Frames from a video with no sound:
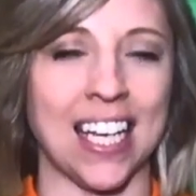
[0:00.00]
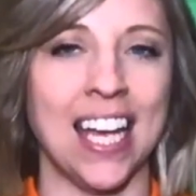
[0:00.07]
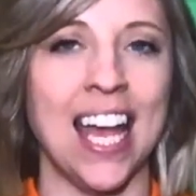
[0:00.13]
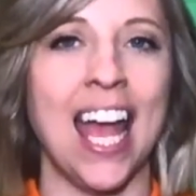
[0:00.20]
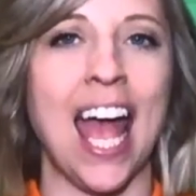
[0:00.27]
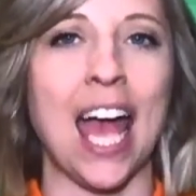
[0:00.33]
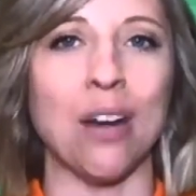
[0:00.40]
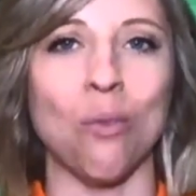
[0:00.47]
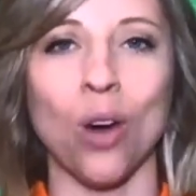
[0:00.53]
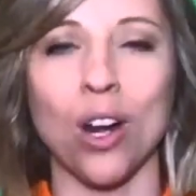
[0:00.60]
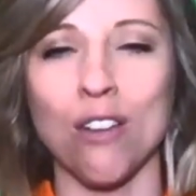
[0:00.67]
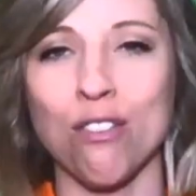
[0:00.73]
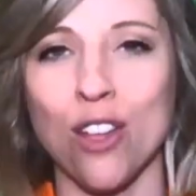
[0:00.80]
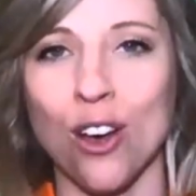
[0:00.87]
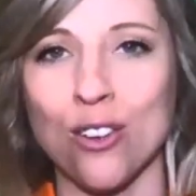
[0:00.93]
And one
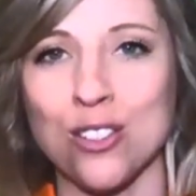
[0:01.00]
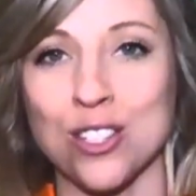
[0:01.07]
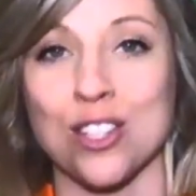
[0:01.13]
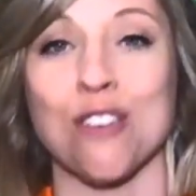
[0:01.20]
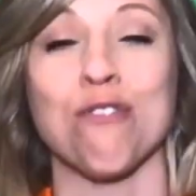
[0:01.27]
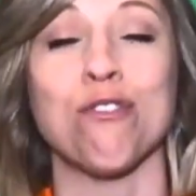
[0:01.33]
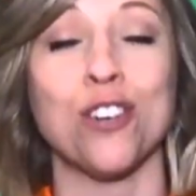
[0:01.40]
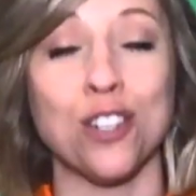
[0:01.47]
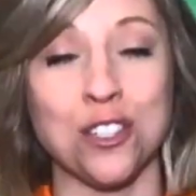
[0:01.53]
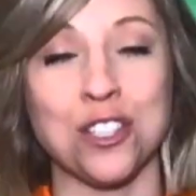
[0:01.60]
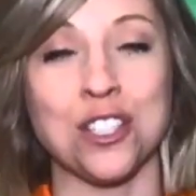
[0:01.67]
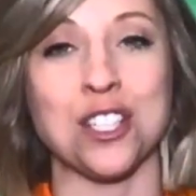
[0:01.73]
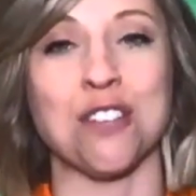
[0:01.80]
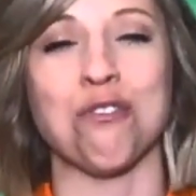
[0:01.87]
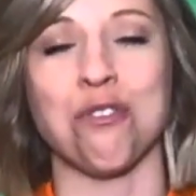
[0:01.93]
of those, the
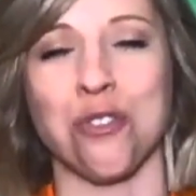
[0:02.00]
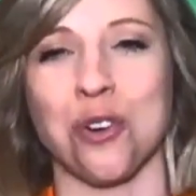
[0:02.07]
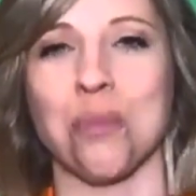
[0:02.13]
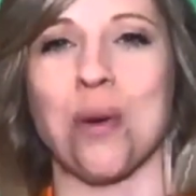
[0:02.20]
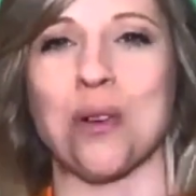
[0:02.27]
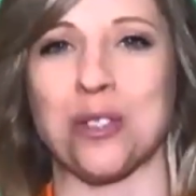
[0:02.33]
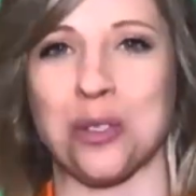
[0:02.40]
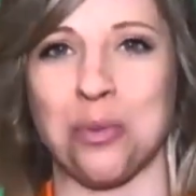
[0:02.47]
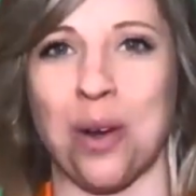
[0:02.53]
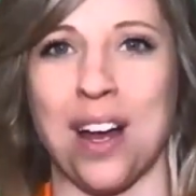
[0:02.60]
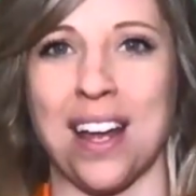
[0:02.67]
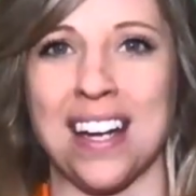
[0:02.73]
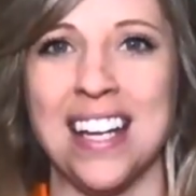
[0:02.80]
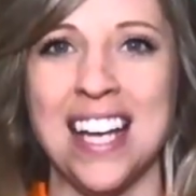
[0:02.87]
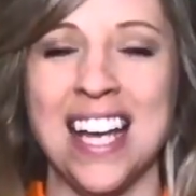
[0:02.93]
first and foremost
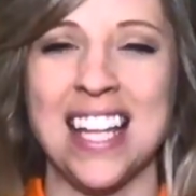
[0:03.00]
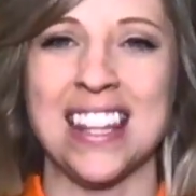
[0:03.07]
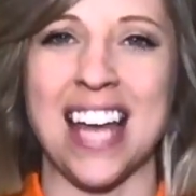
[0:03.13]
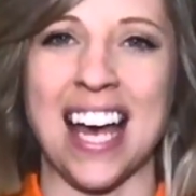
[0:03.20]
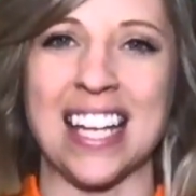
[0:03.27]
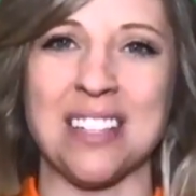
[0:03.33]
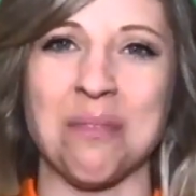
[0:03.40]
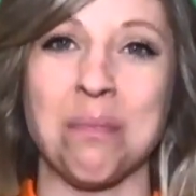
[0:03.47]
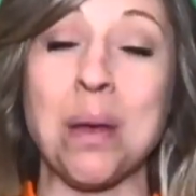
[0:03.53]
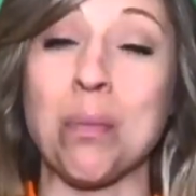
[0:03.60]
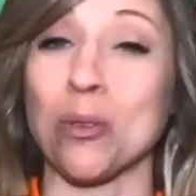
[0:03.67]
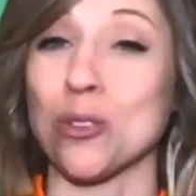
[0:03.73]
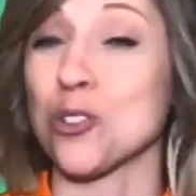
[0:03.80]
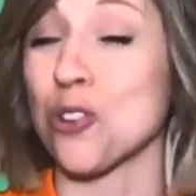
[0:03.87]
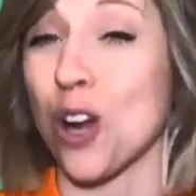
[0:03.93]
one that people
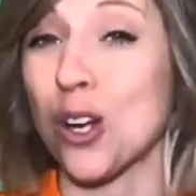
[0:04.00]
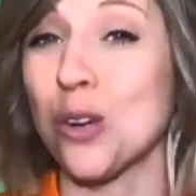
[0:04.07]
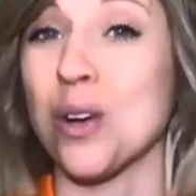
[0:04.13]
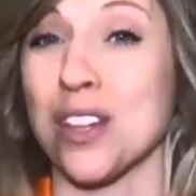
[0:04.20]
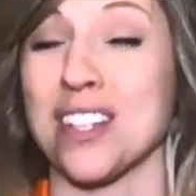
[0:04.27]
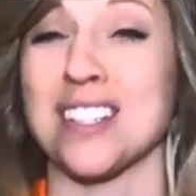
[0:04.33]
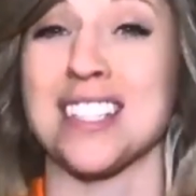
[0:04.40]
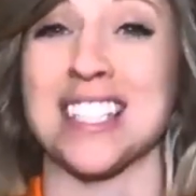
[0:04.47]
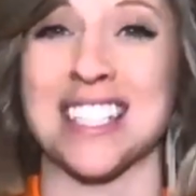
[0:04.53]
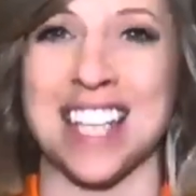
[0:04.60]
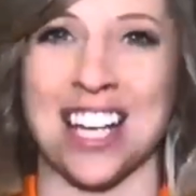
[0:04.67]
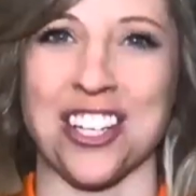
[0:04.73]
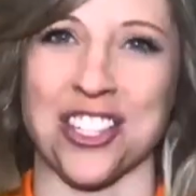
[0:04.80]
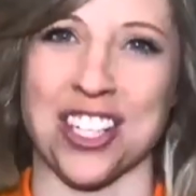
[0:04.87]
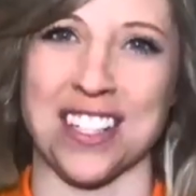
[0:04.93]
struggle with, is
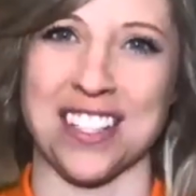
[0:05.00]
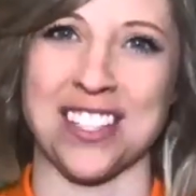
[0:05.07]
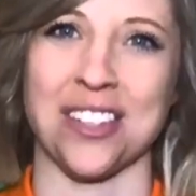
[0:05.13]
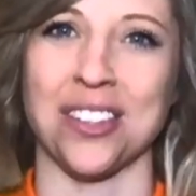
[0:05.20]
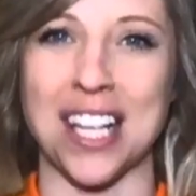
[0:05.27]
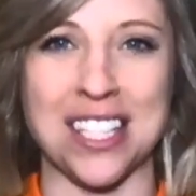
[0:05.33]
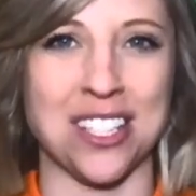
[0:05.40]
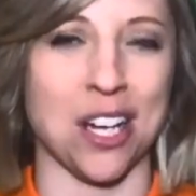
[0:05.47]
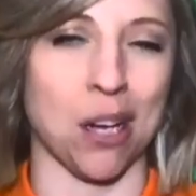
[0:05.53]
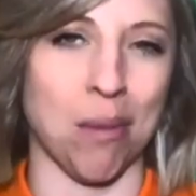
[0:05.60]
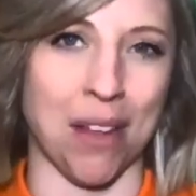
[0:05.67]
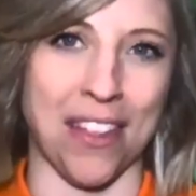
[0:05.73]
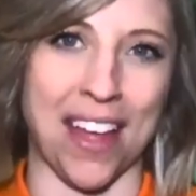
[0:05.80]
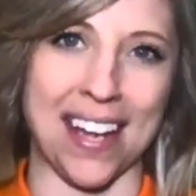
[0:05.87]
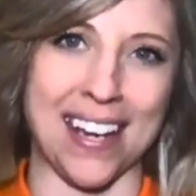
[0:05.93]
discussion. So let's talk
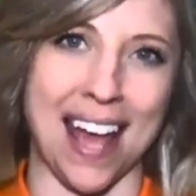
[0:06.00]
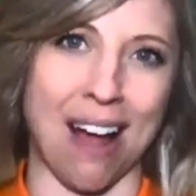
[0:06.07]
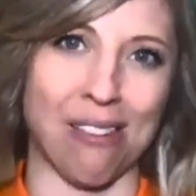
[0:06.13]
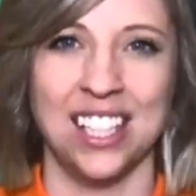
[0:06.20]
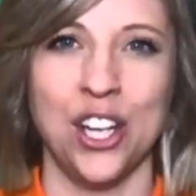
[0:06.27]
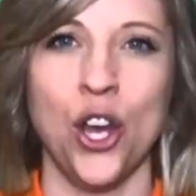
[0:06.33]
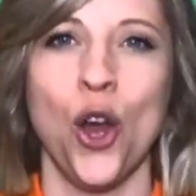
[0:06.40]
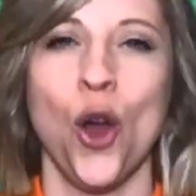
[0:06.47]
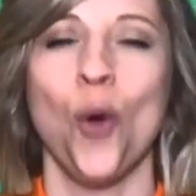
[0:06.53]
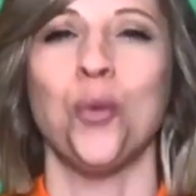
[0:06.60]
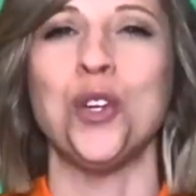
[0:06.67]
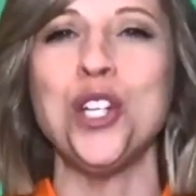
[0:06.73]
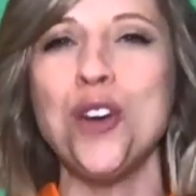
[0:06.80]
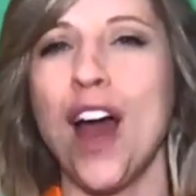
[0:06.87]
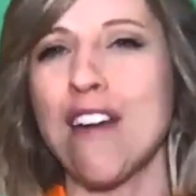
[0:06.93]
about that now. When you have a